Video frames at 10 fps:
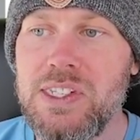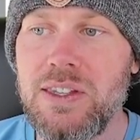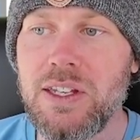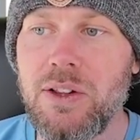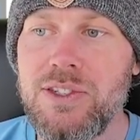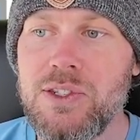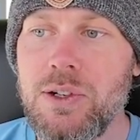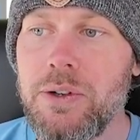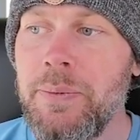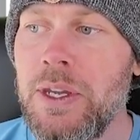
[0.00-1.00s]
in the
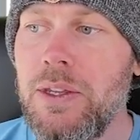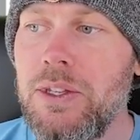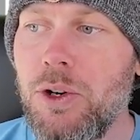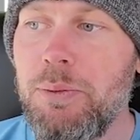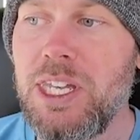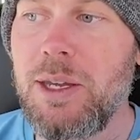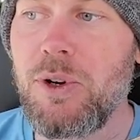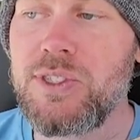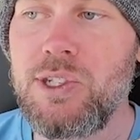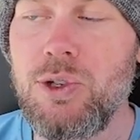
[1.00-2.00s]
cluster, you'll be
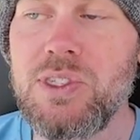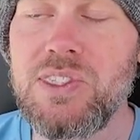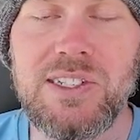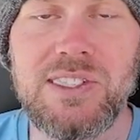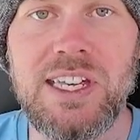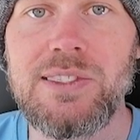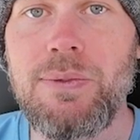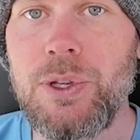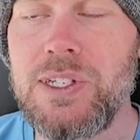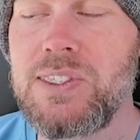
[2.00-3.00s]
able to
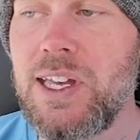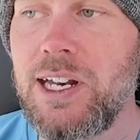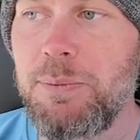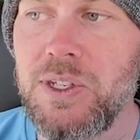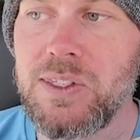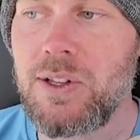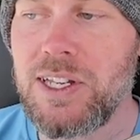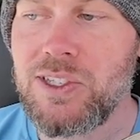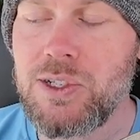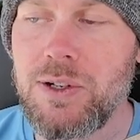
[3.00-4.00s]
successfully set up this
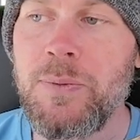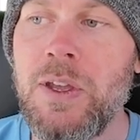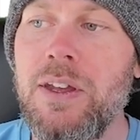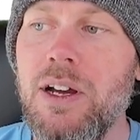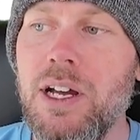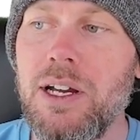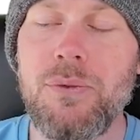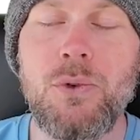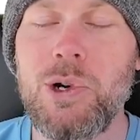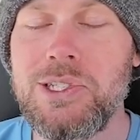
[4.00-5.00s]
cluster.
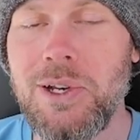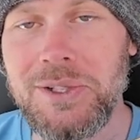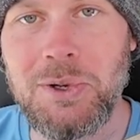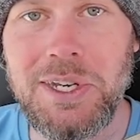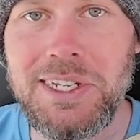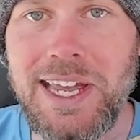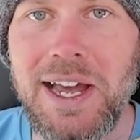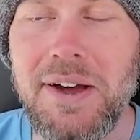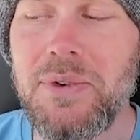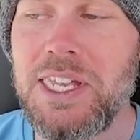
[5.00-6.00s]
Of course, you also need to
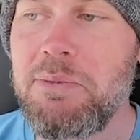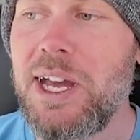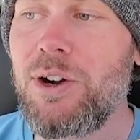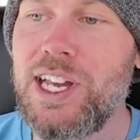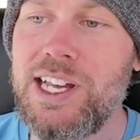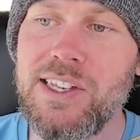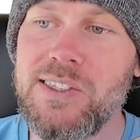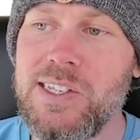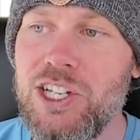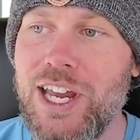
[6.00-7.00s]
have inbound
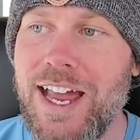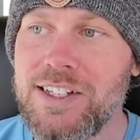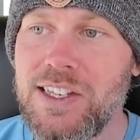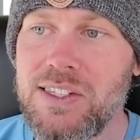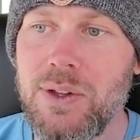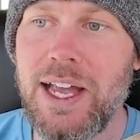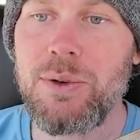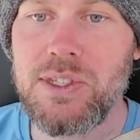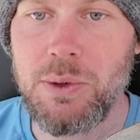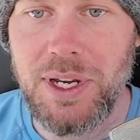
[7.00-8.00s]
SSH access
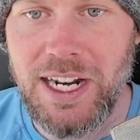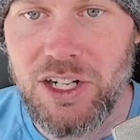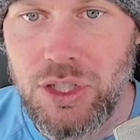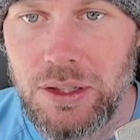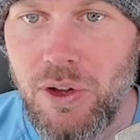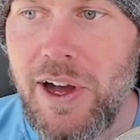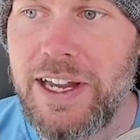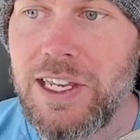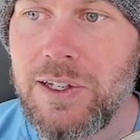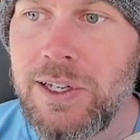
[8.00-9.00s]
allowed so that we can actually
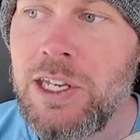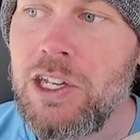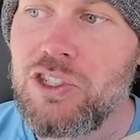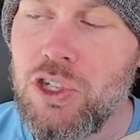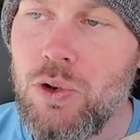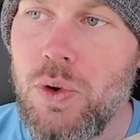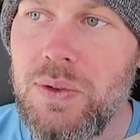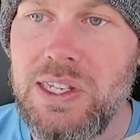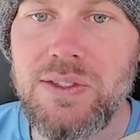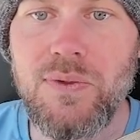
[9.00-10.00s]
log in to
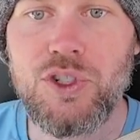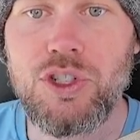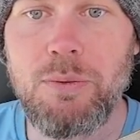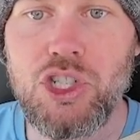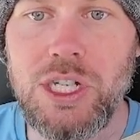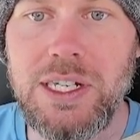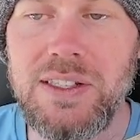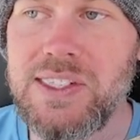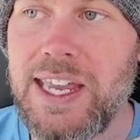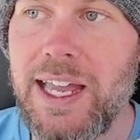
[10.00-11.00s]
these virtual
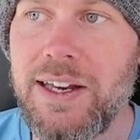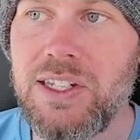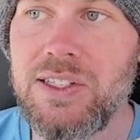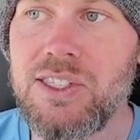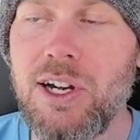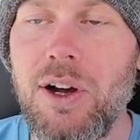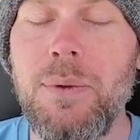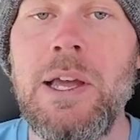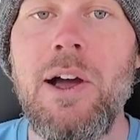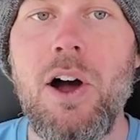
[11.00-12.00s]
machines and
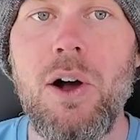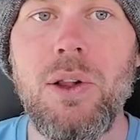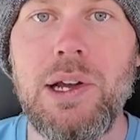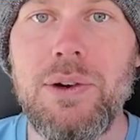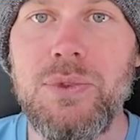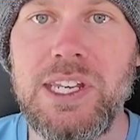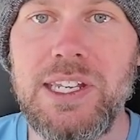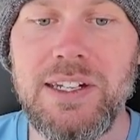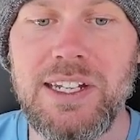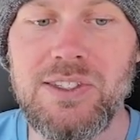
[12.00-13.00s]
install all of
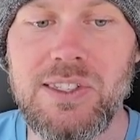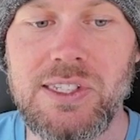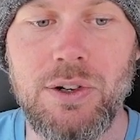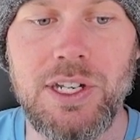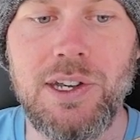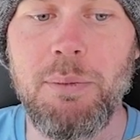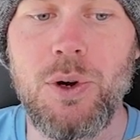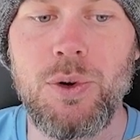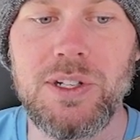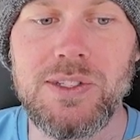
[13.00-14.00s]
the necessary
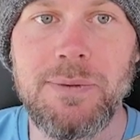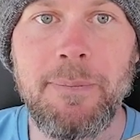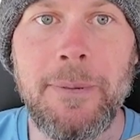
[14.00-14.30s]
components.